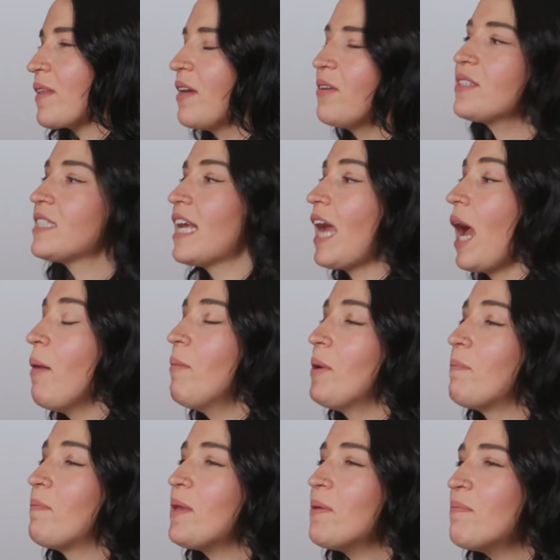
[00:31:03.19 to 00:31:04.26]
I was like, I'm
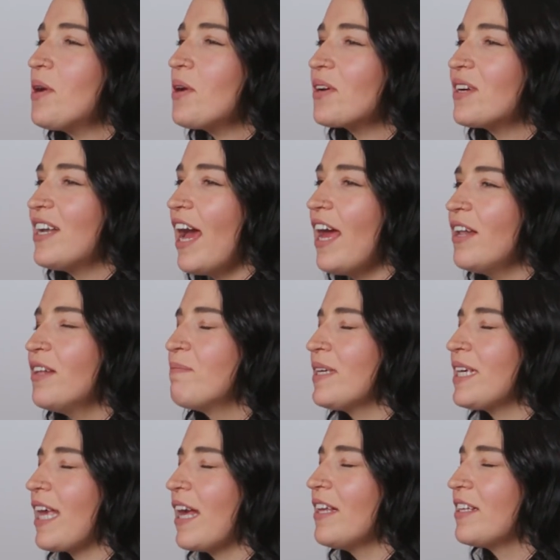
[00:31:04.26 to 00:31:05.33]
going to be American Idol,
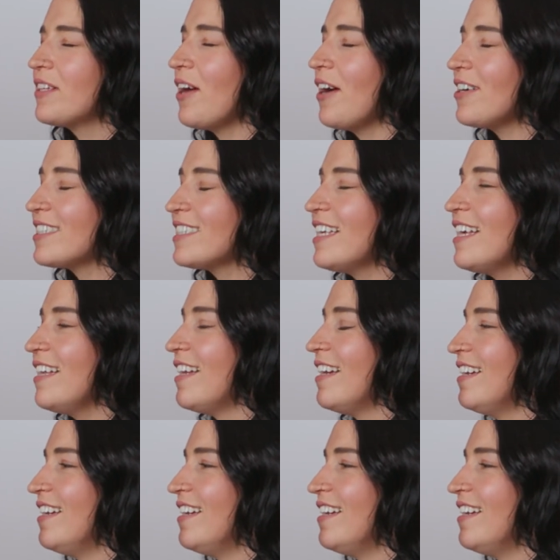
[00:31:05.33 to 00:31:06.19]
be Kelly Clarkson.